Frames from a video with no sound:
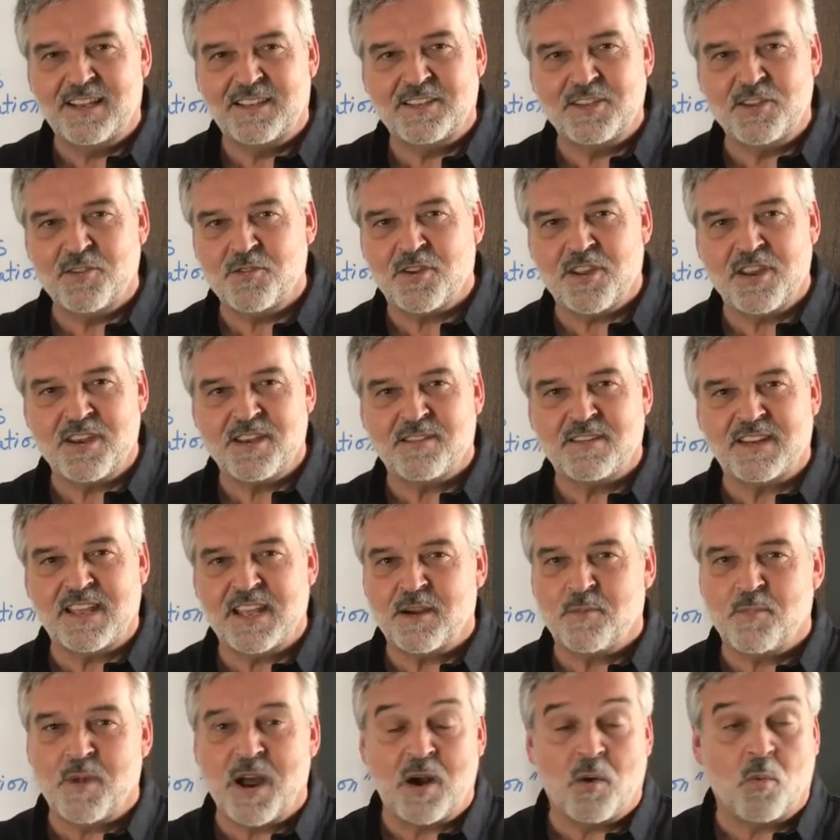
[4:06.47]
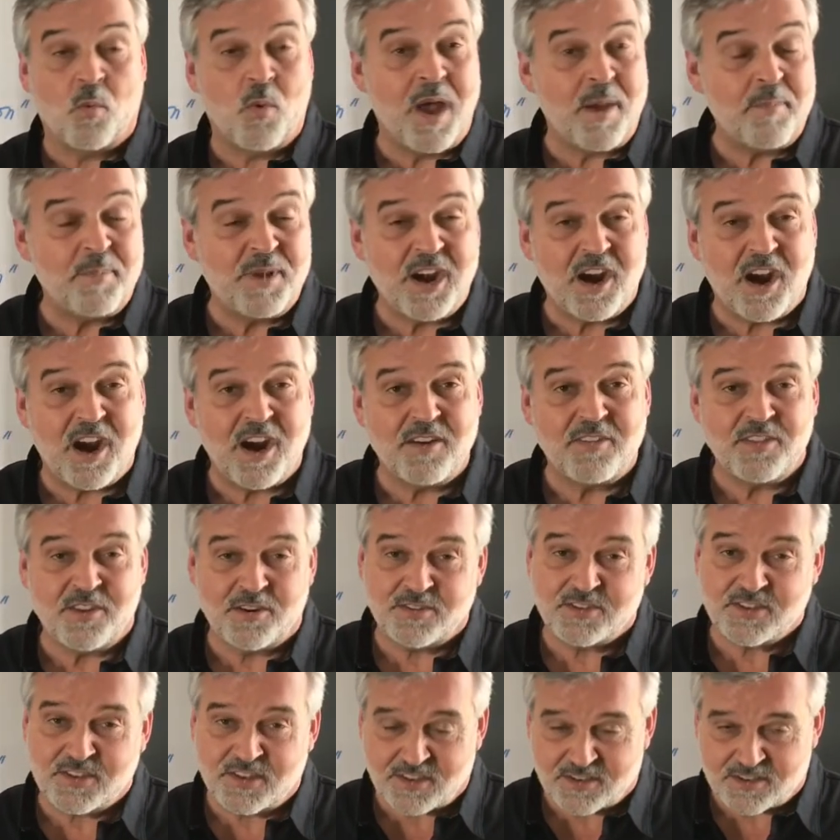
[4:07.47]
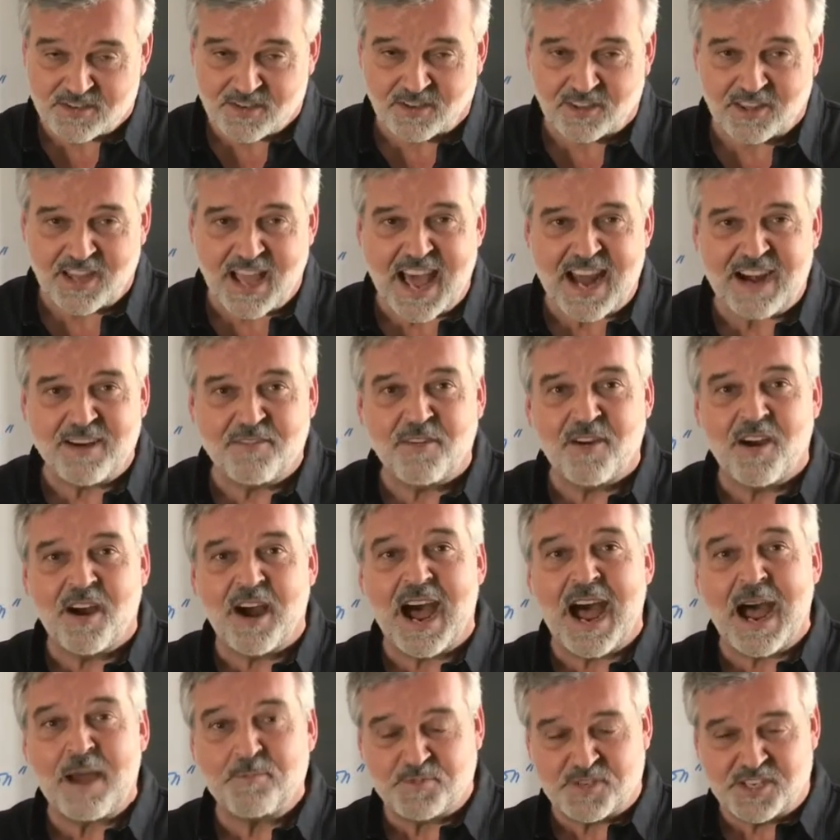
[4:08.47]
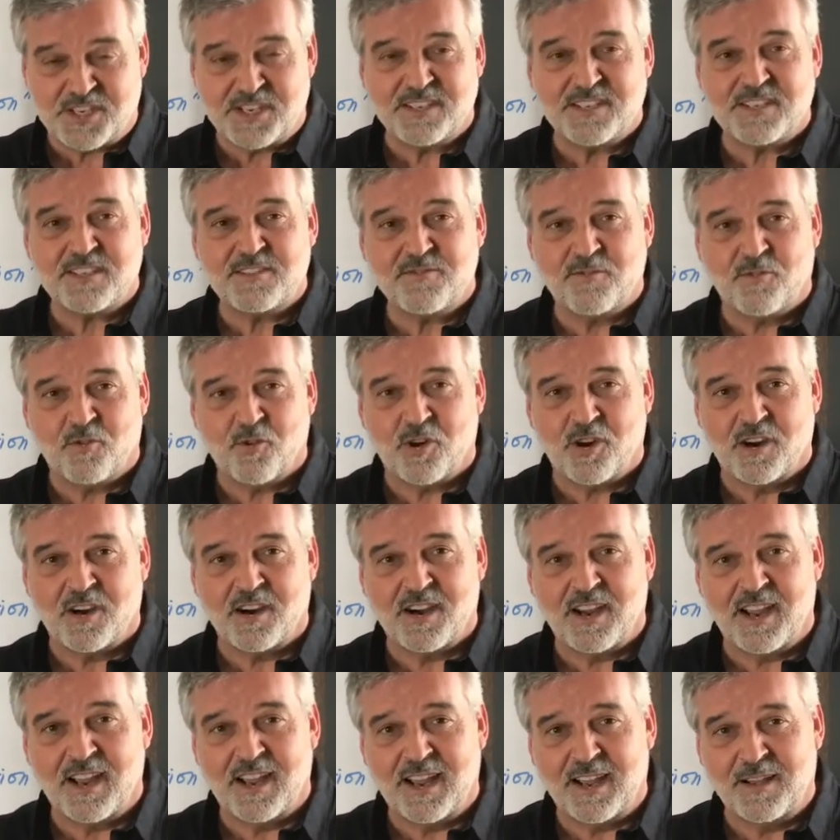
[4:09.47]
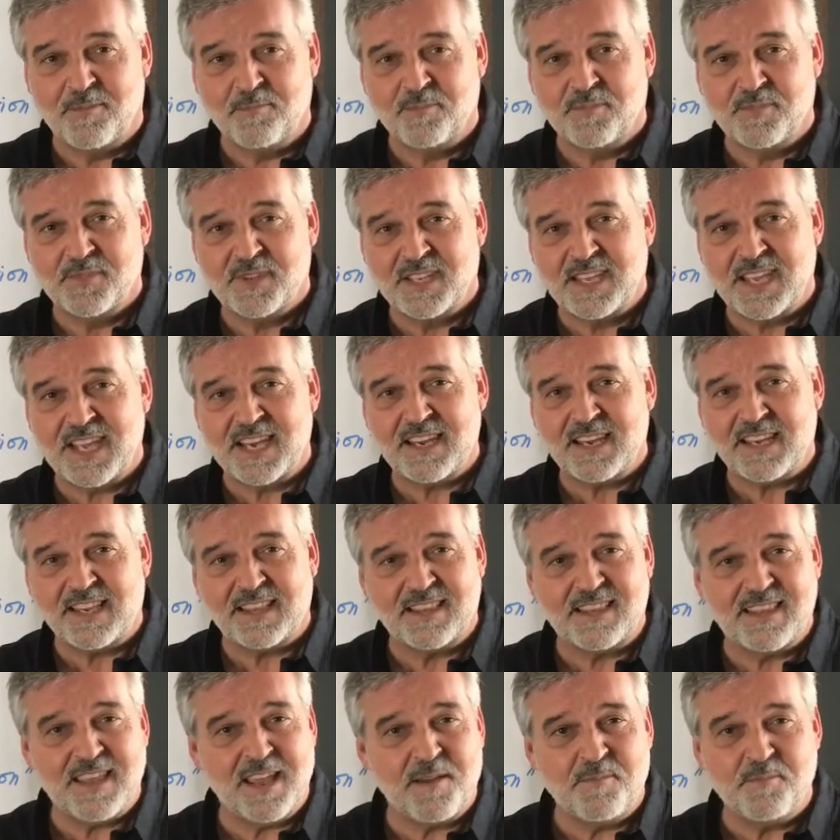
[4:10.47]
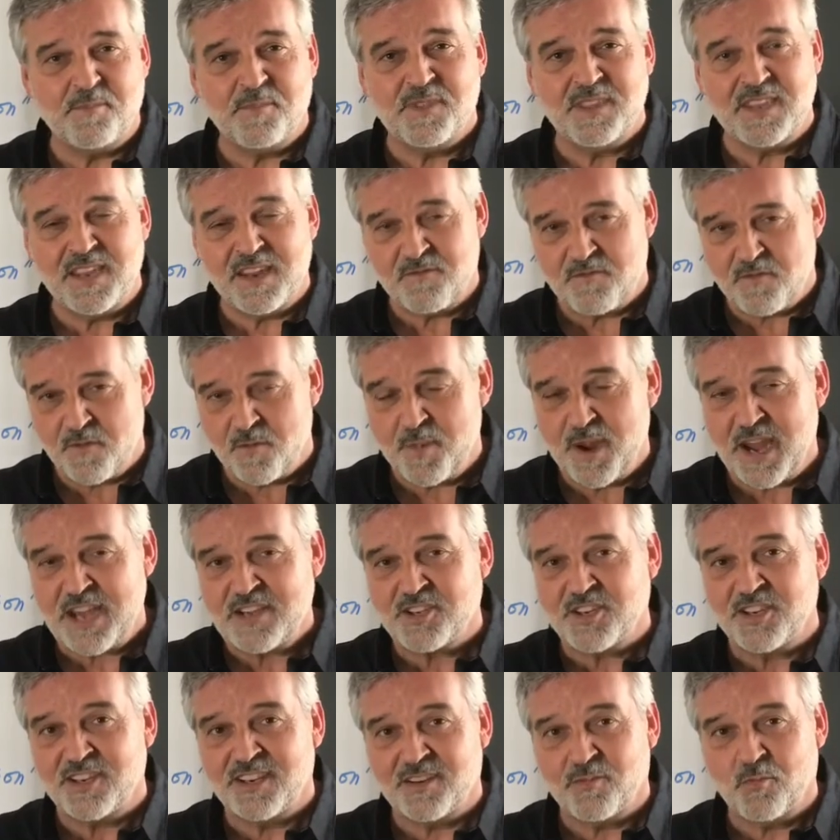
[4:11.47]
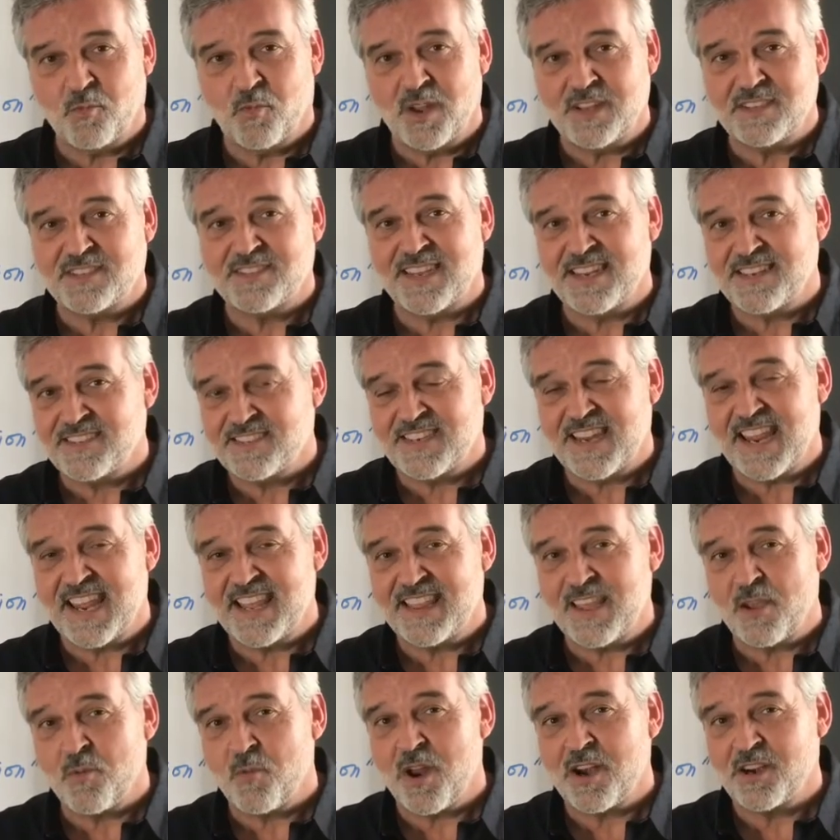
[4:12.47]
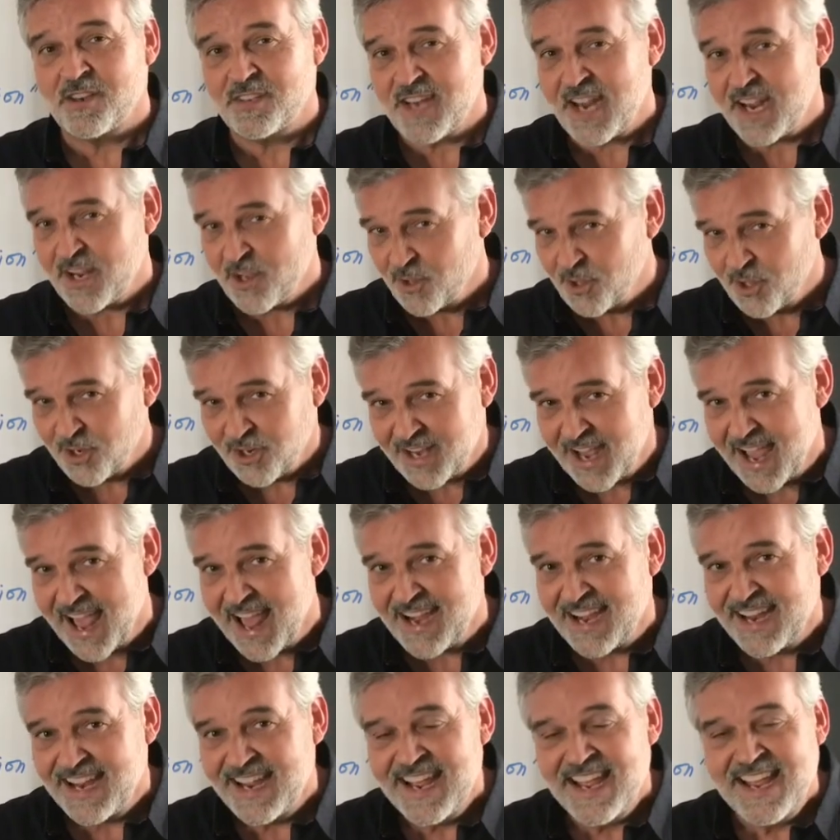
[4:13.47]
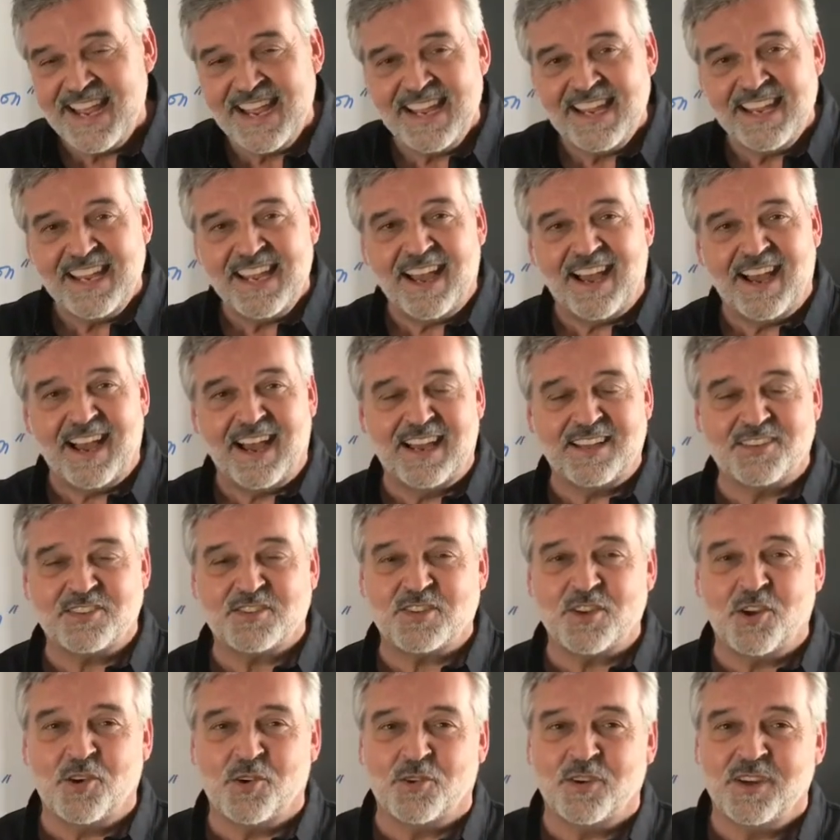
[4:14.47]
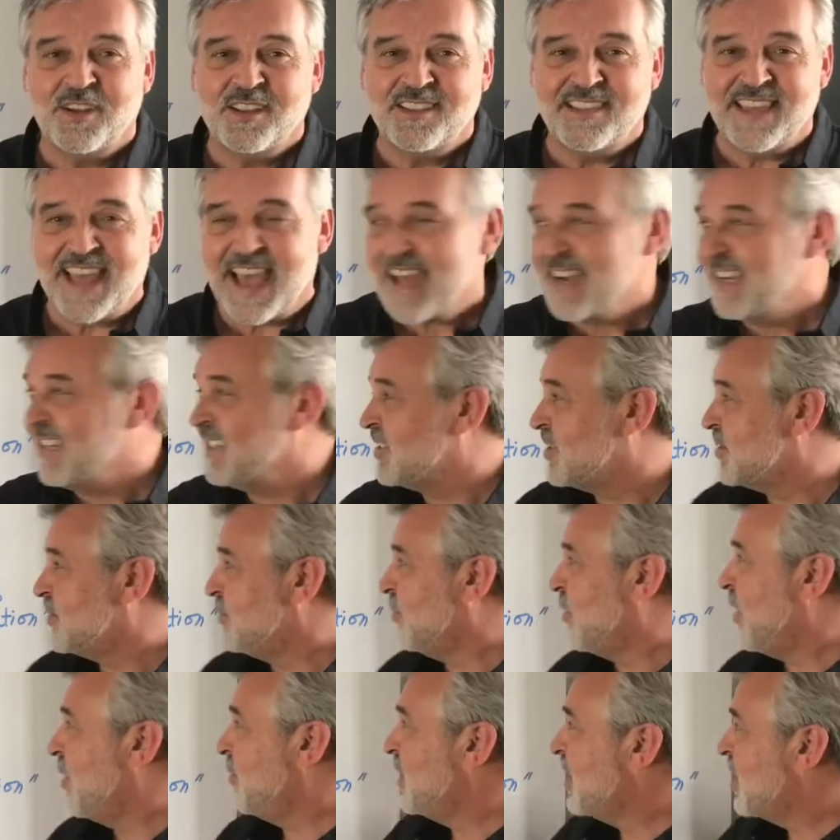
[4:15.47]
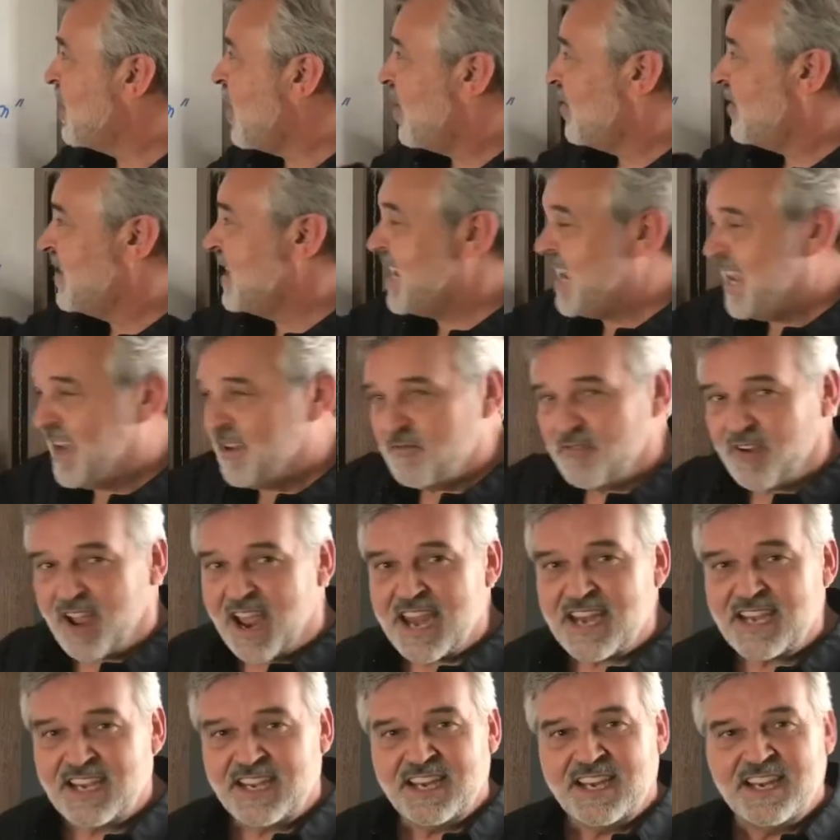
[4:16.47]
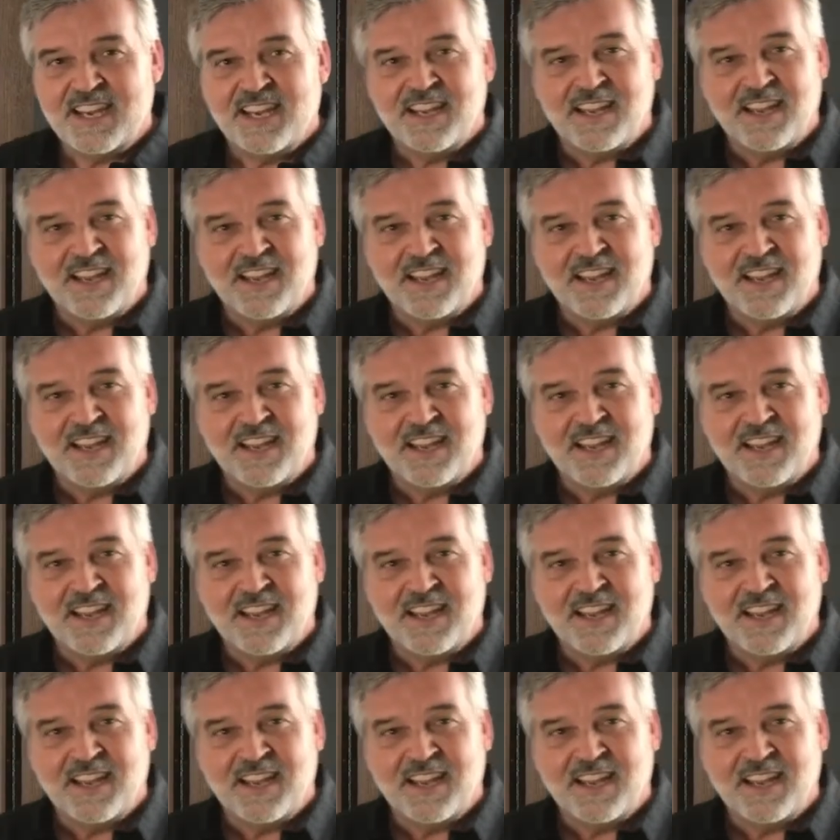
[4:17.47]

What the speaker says: You can get them on a webinar. There's just a lot of options for getting them the information once they say they want to take a look at it. So that is what we call the invite.